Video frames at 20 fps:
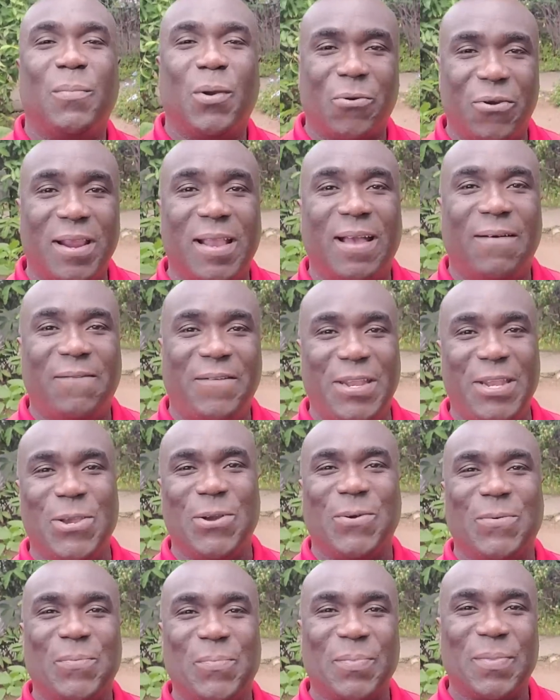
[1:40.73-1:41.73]
Moringa
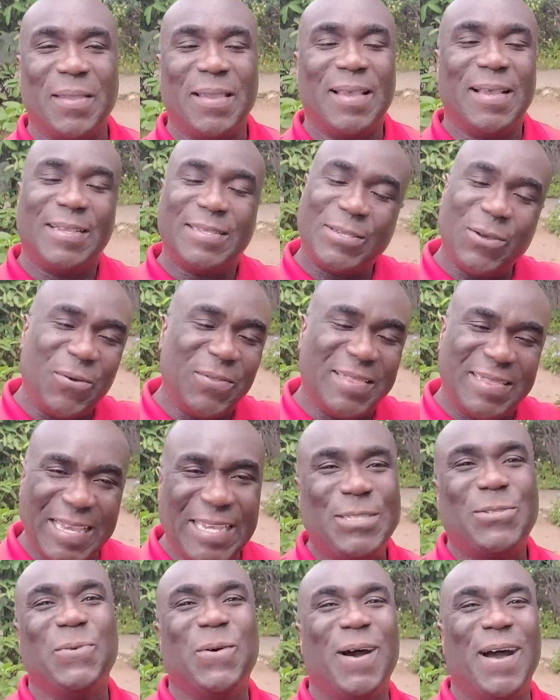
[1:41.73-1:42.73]
video. So
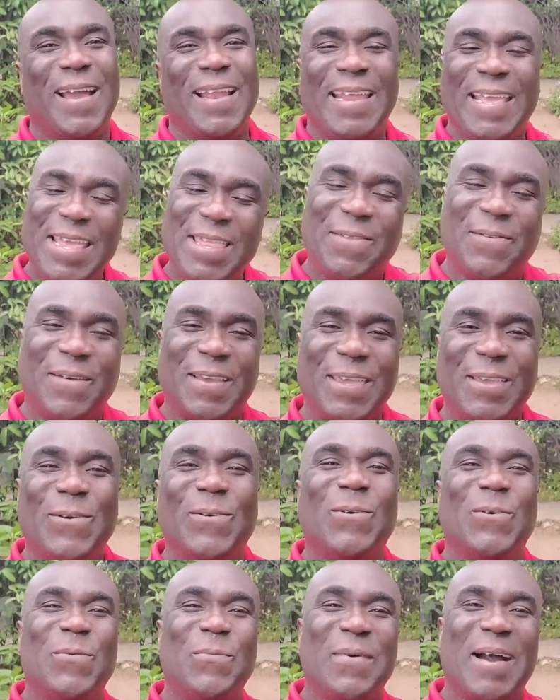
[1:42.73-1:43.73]
this one is for
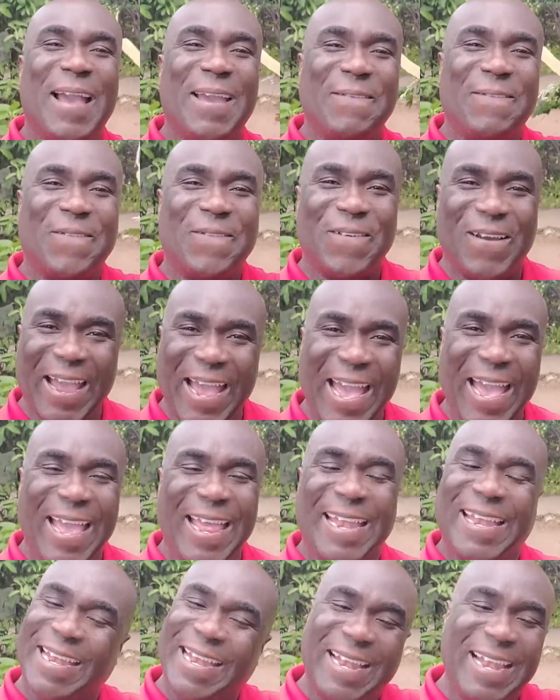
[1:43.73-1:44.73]
you, my
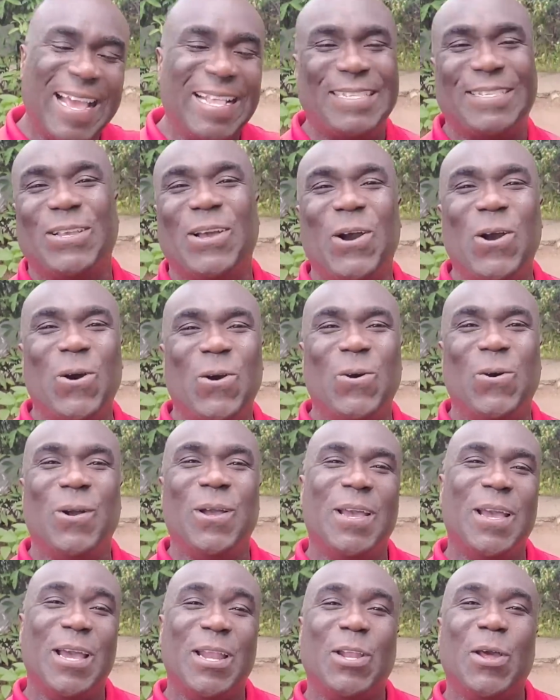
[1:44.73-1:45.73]
friend. Let's go
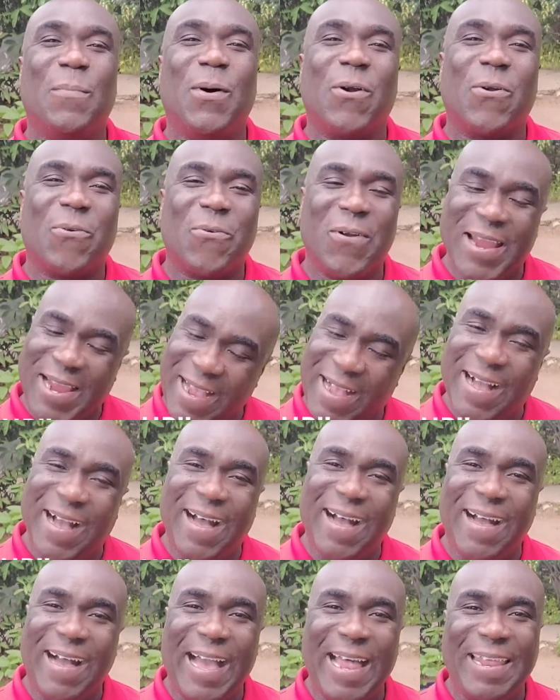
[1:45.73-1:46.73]
to
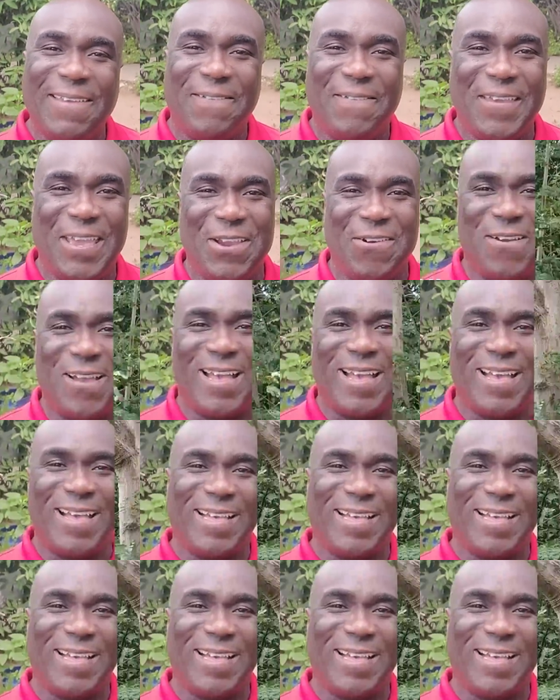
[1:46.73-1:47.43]
Moringa Oleifera.